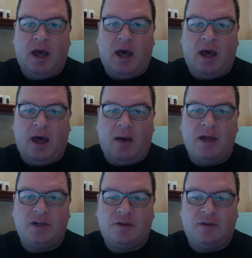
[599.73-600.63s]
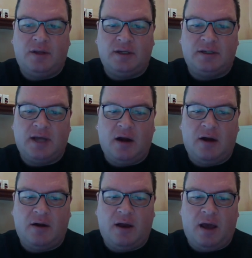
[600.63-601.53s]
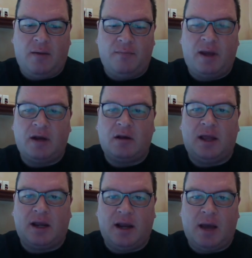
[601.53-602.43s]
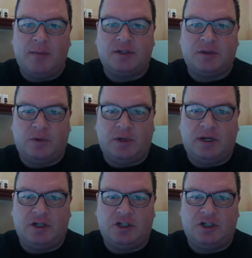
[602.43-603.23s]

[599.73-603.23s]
imagine the entire medical economics that would